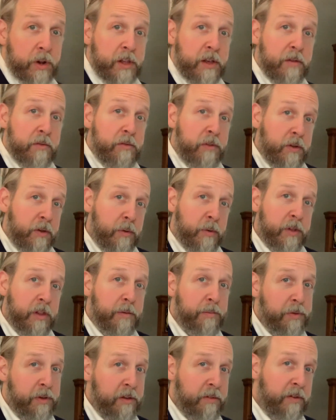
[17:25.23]
you do when the
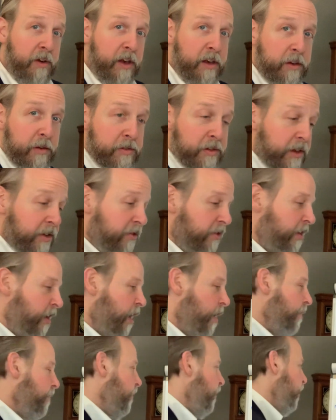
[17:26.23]
p-value is less than
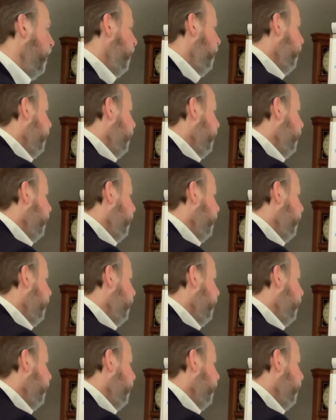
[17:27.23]
alpha?